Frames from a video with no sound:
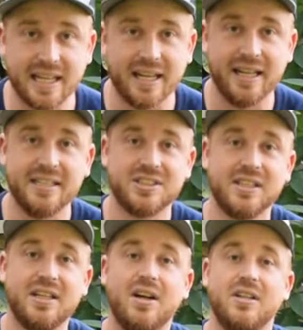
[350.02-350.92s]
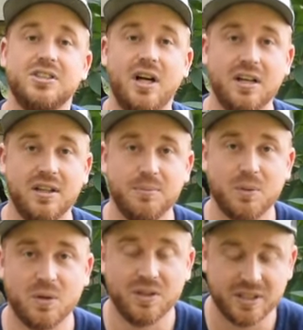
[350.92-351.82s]
a ch uh, chocolate
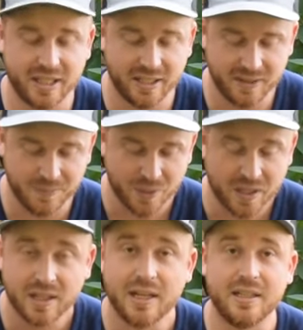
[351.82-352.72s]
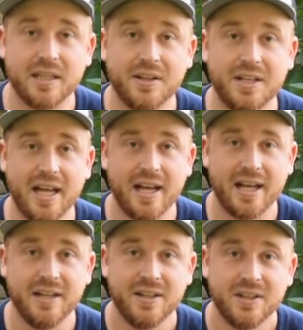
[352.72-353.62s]
merle and tan. And then the dad,